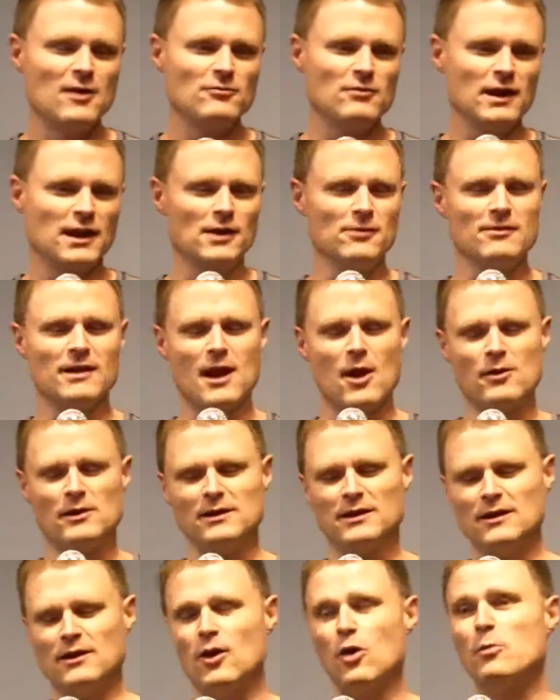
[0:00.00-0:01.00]
running
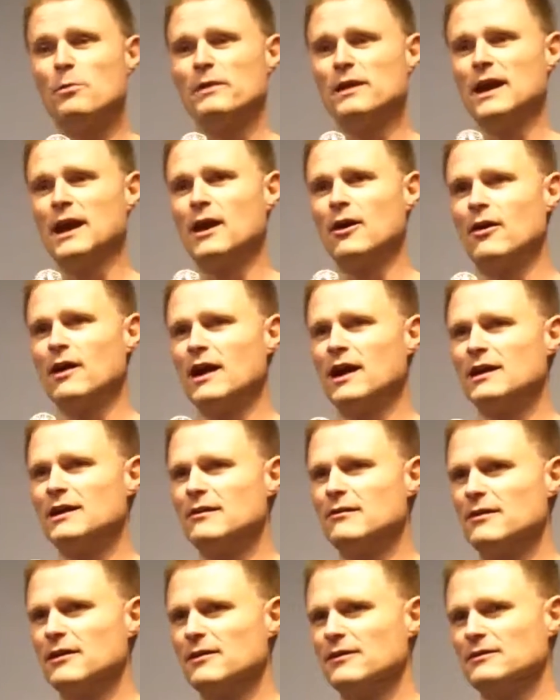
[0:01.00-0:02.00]
around in an open area
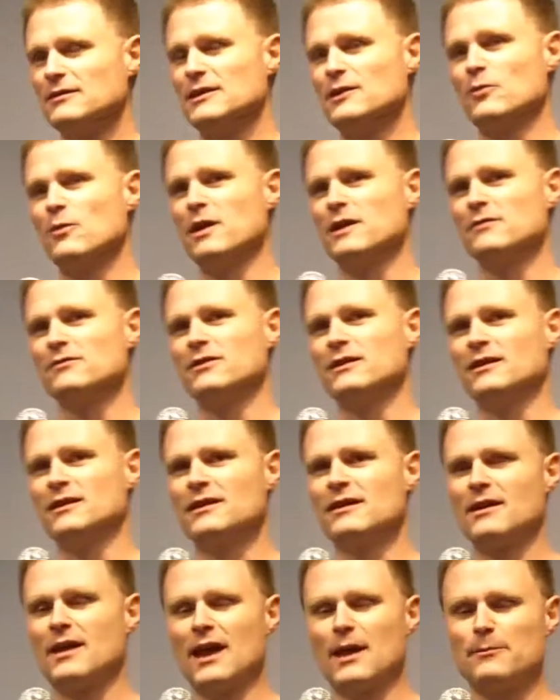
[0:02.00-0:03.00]
near one of
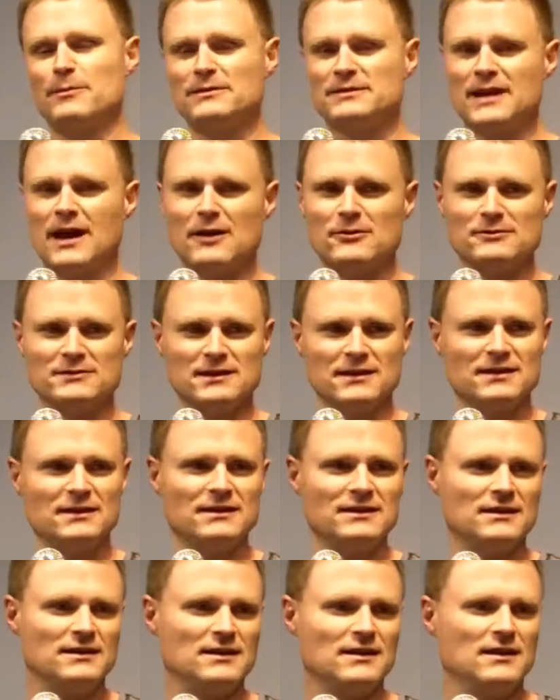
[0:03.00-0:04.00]
the campus
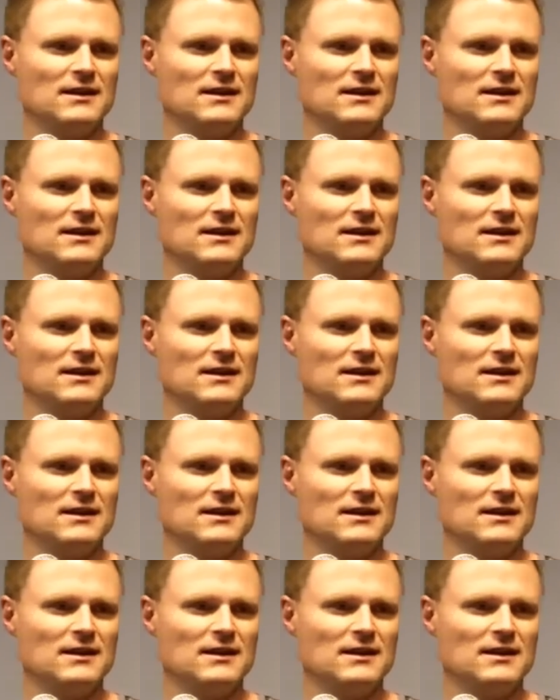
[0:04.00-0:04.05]
housing